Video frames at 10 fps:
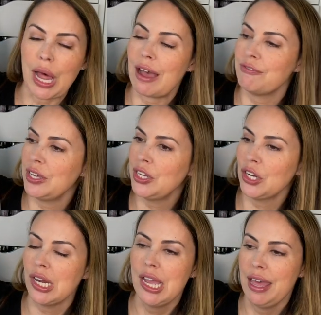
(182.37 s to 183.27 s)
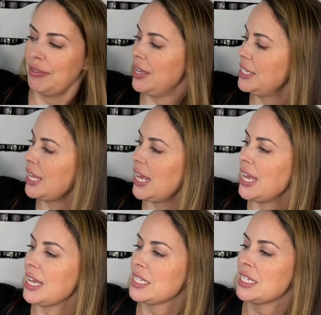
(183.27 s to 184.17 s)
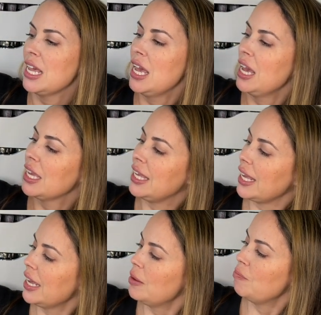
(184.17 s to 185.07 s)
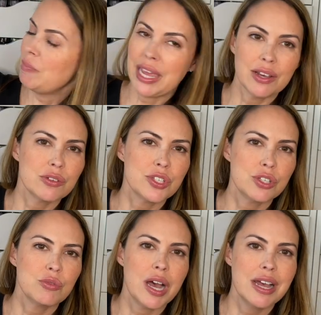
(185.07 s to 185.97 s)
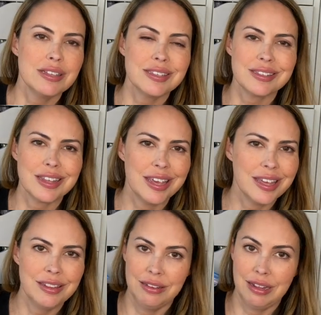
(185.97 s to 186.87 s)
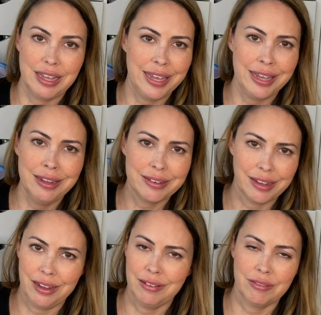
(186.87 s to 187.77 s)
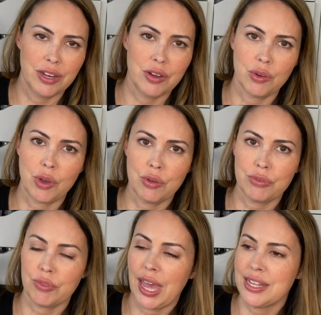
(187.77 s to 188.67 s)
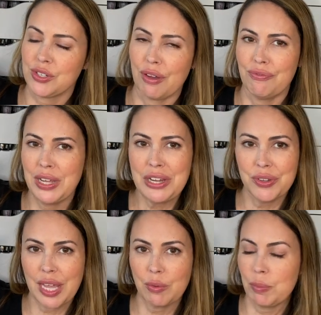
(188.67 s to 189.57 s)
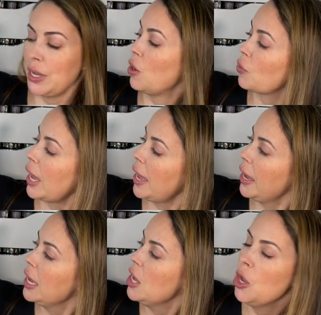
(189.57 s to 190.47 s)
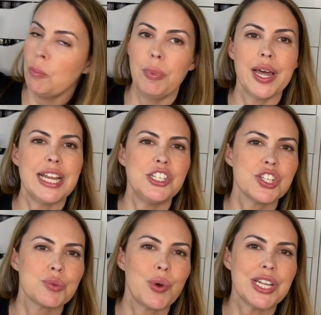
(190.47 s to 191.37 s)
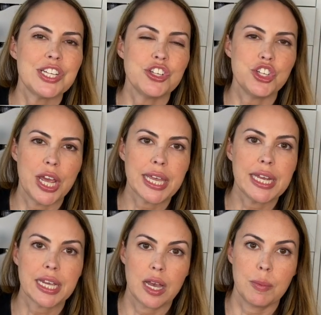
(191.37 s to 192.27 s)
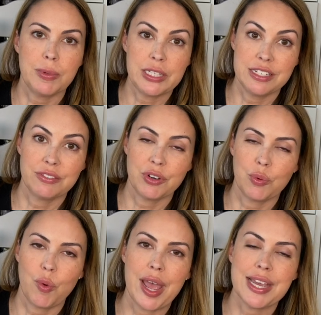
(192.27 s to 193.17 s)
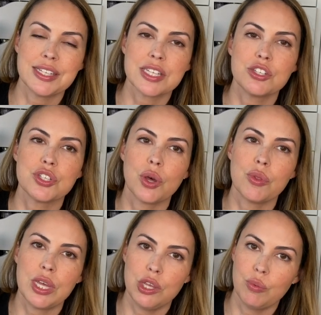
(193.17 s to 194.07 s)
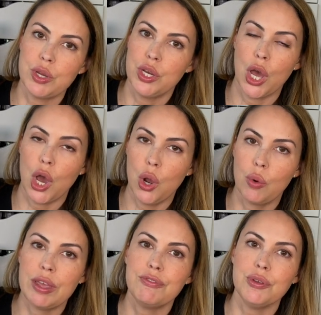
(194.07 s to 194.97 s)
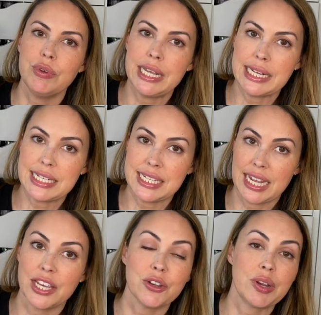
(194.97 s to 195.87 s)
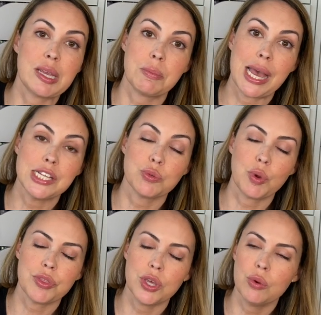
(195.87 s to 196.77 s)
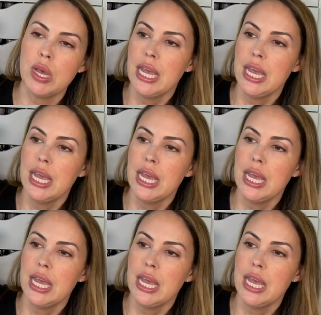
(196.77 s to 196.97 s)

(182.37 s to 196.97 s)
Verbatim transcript: I figure these inks get mailed to us in heat and, you know, go through that. So I figured they would be okay, but I just wanted to check it a couple of different ways so that you would know if you needed to take your ink pads with you.